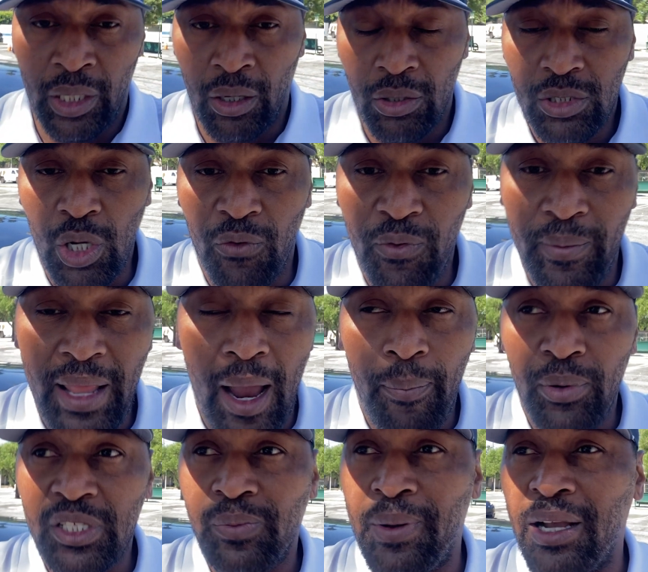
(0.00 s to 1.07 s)
So from that
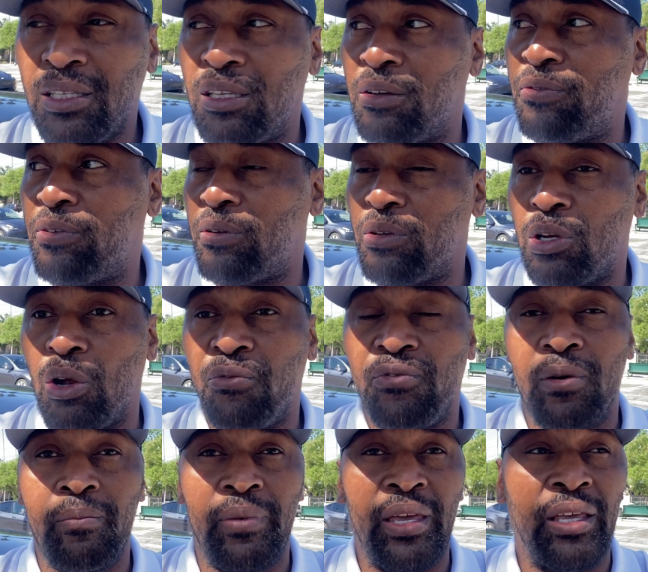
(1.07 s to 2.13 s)
perspective, for
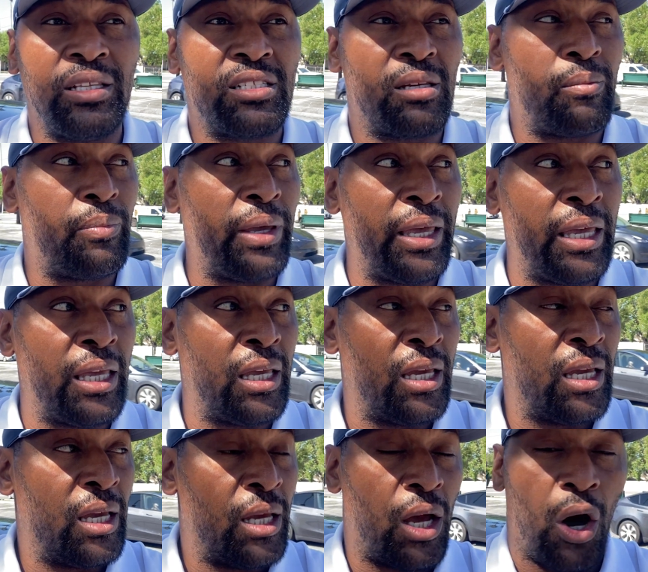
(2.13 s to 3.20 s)
me to be
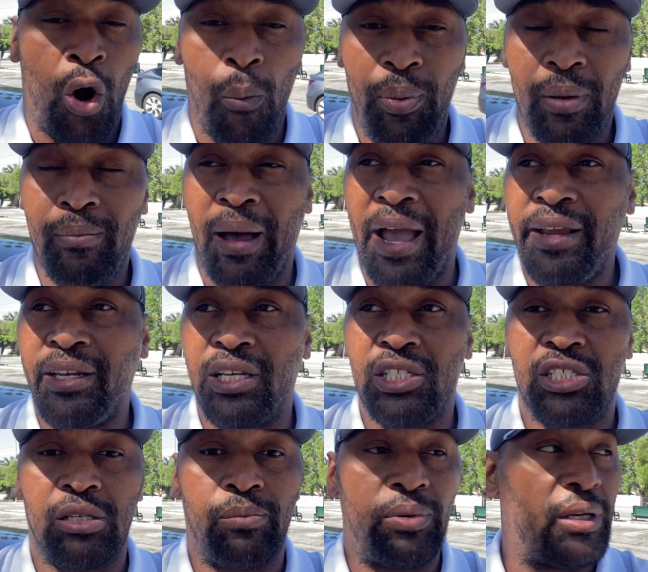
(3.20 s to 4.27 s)
open-minded
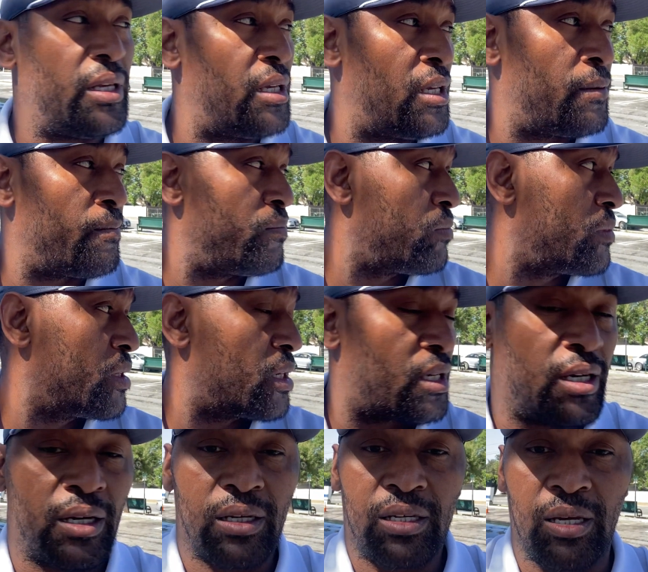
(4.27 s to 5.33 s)
should be
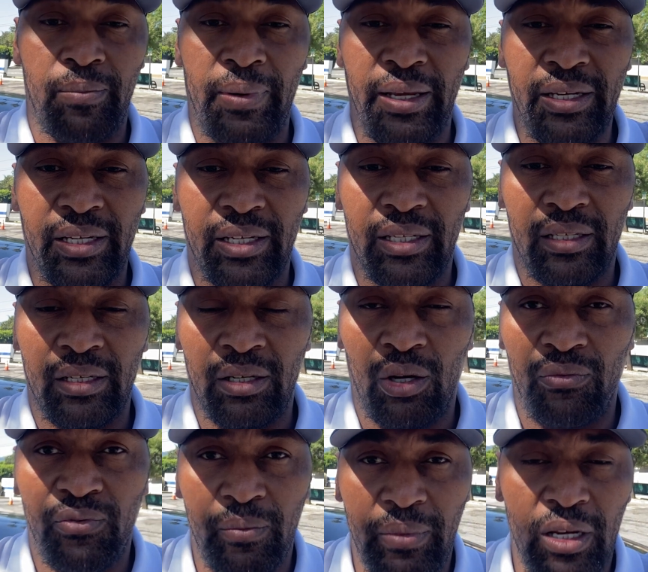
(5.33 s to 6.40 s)
commended.
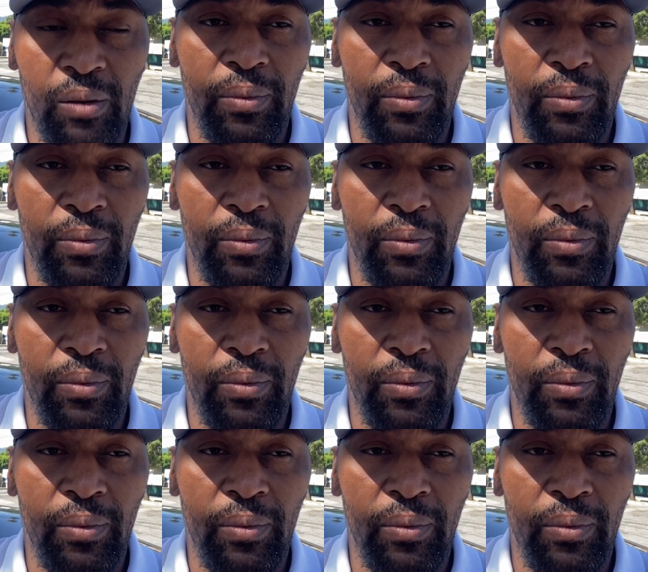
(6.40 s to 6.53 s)
For me to